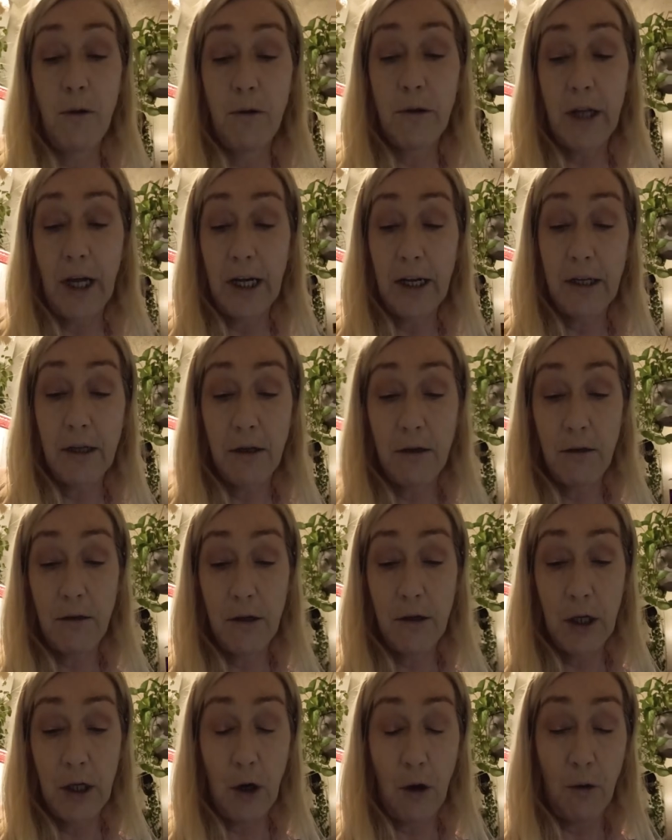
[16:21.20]
like
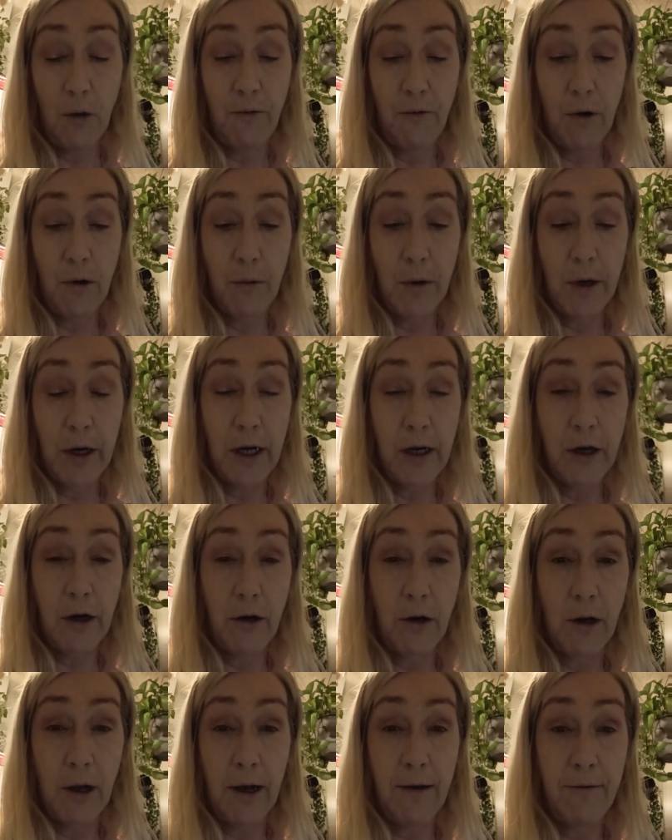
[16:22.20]
go forward in their
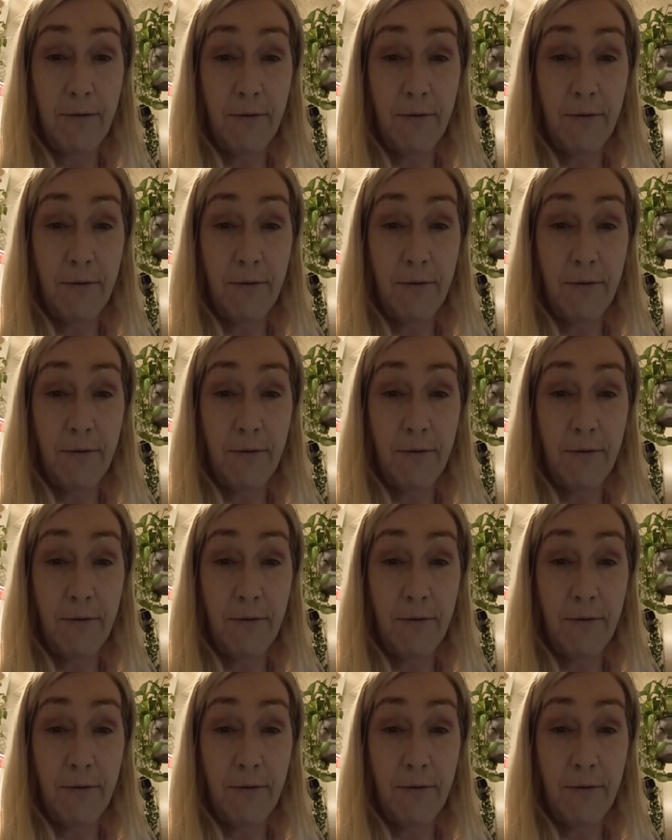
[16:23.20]
life.